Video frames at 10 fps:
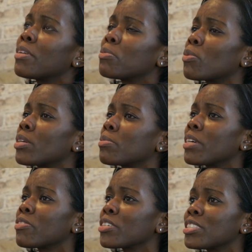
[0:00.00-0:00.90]
at one of
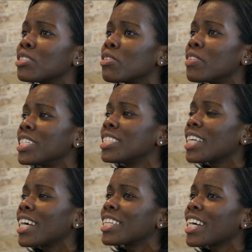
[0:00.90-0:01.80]
my first 2
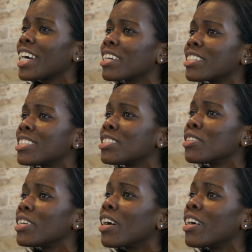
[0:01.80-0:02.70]
events, I think I had a
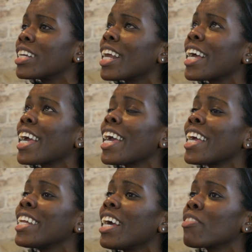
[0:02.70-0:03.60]
suit on and I
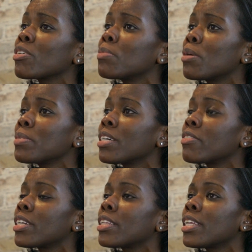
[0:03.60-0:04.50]
hated every moment
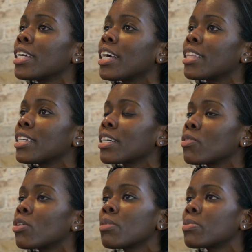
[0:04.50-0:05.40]
of it. And then I think
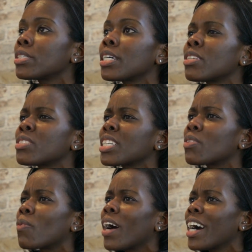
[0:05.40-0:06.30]
I woke up one day and was
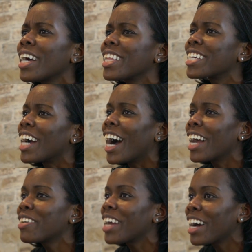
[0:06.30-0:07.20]
like, why? Like,
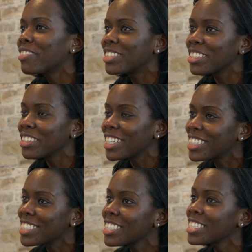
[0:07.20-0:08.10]
I don't have to do
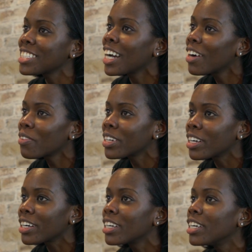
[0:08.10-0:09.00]
this. This is not
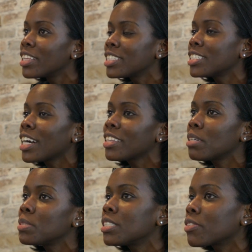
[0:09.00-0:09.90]
this is not
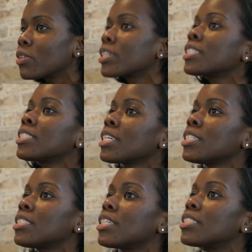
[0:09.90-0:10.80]
the image of our
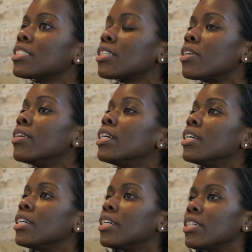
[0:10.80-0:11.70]
organization. So,
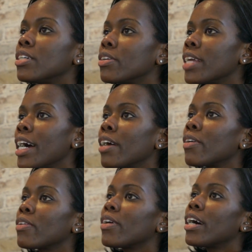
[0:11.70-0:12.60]
you know,
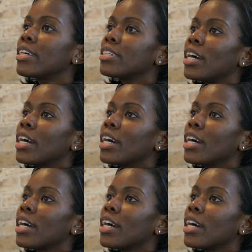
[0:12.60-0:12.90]
now